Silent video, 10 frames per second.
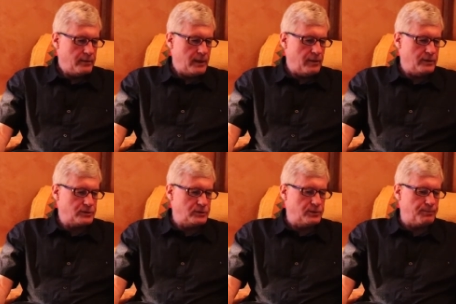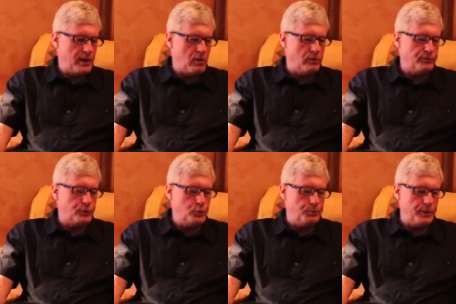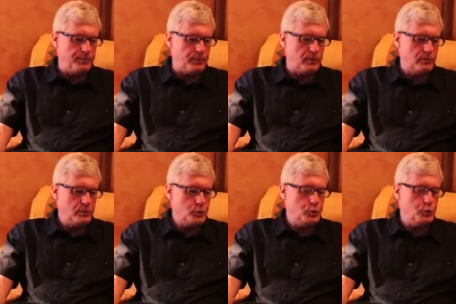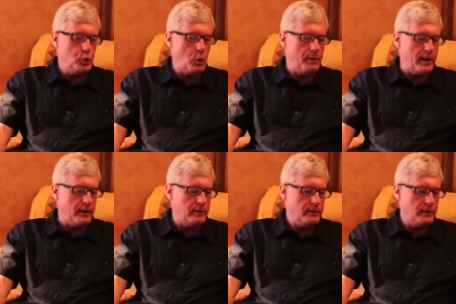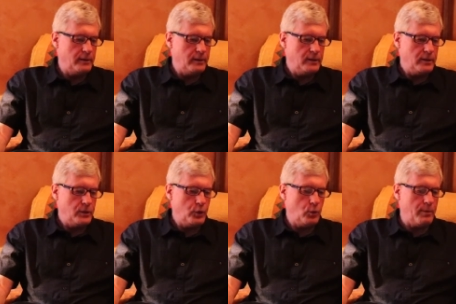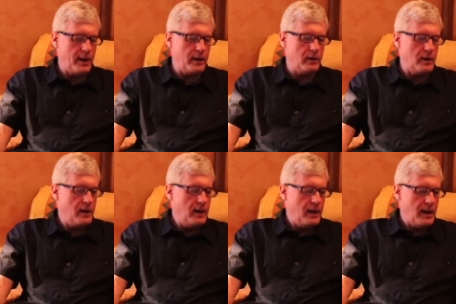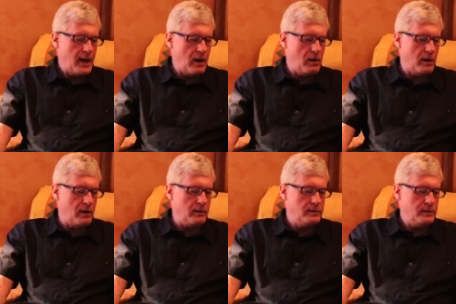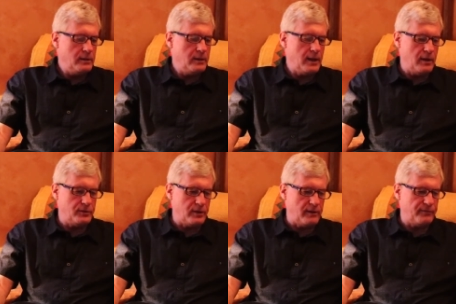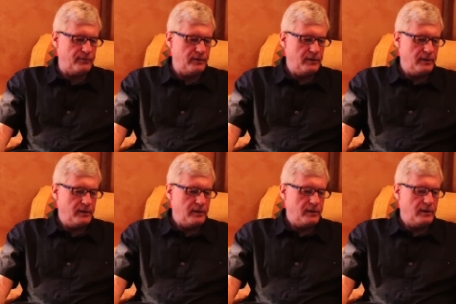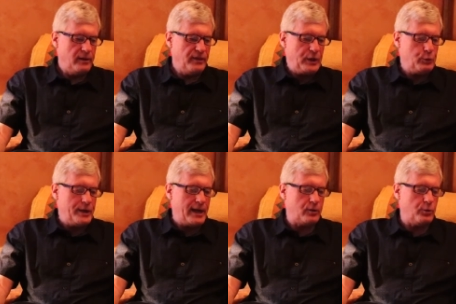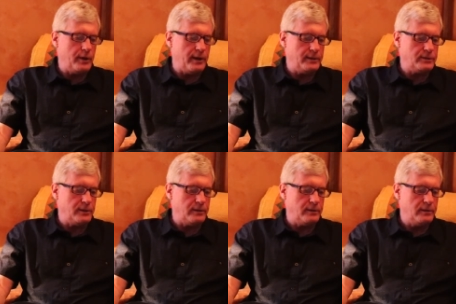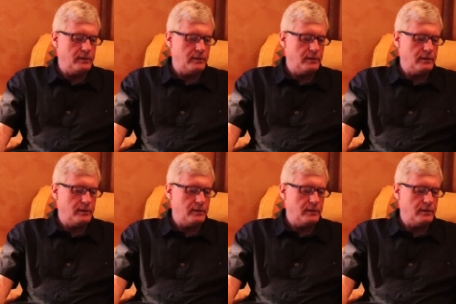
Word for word: Now this is the power of two people who knew no better, no matter how hard and how tough, they would not quit on each other.